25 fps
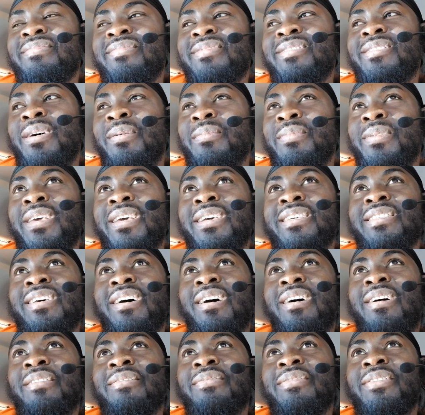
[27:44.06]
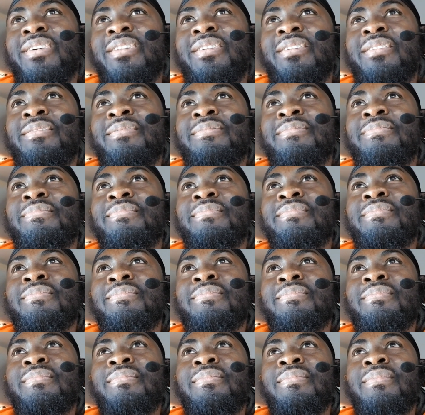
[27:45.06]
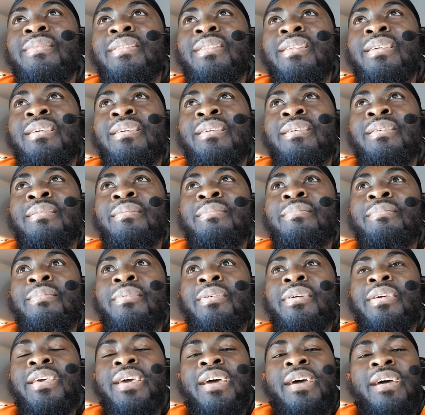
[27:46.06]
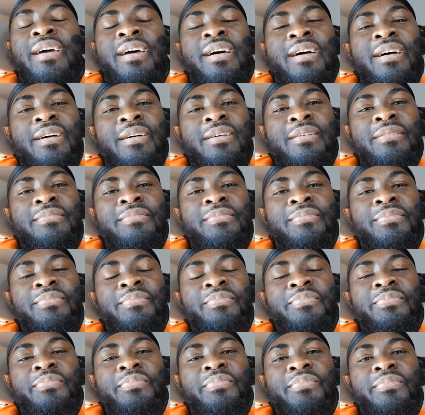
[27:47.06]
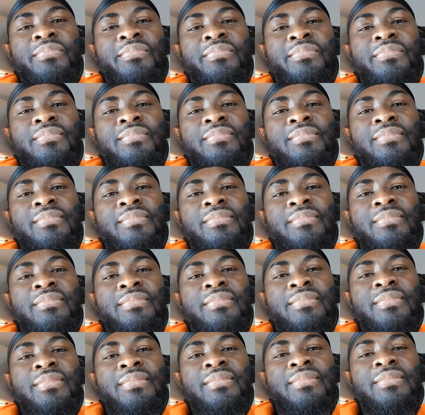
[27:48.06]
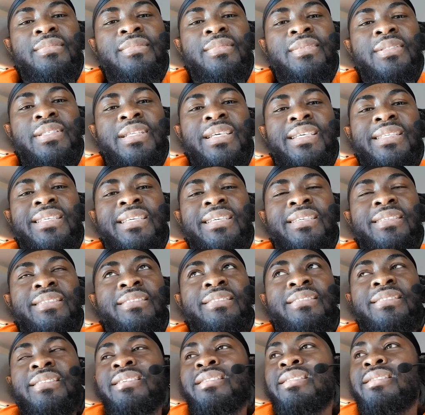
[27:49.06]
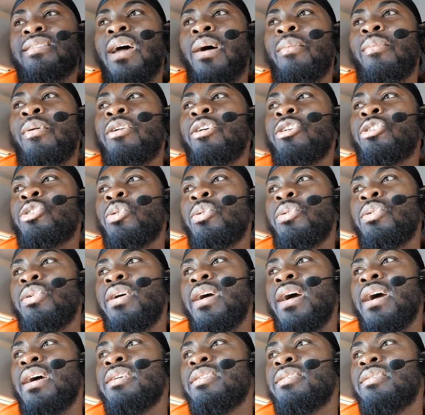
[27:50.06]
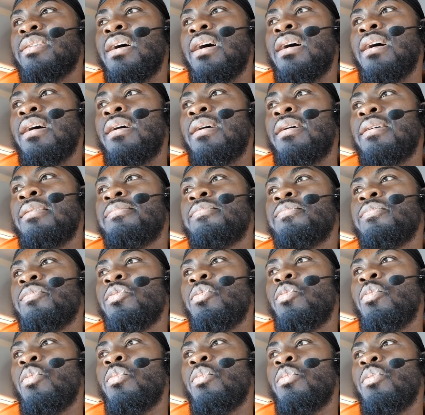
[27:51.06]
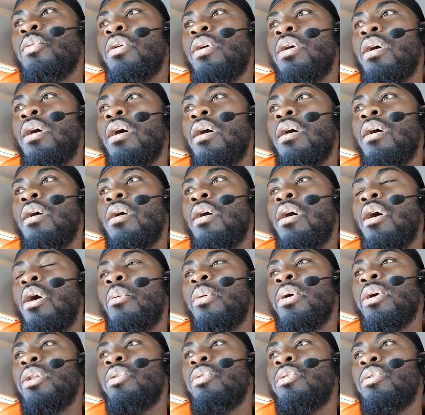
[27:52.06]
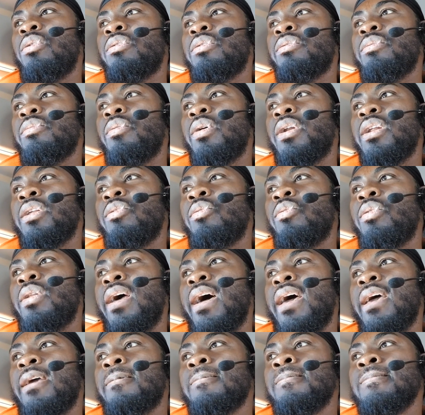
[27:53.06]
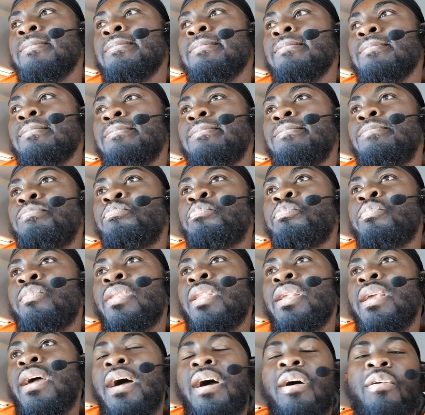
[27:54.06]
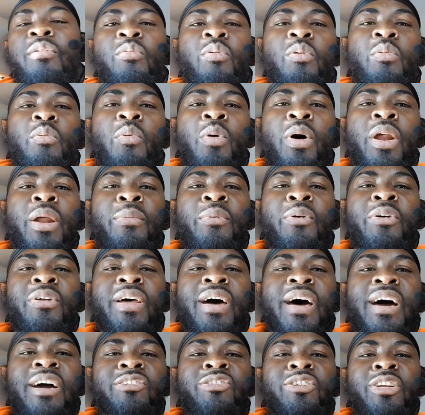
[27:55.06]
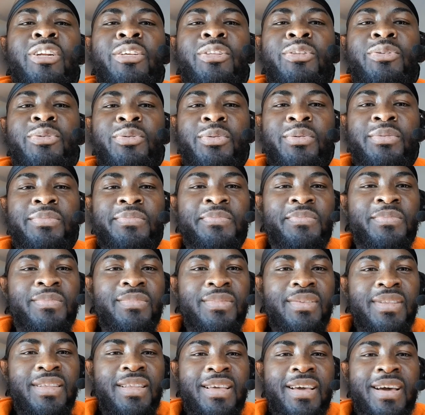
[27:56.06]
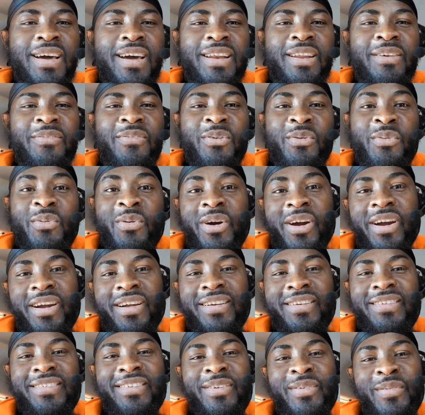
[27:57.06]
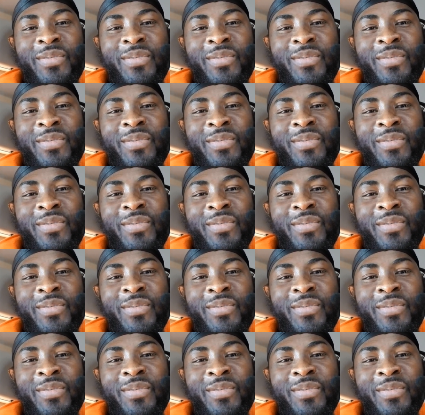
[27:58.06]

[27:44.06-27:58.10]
something is off, you know? But yeah, um, this is, this. I'm gonna show you guys, uh, how it look, what it look like, and what I'm gonna actually do, and if it work, it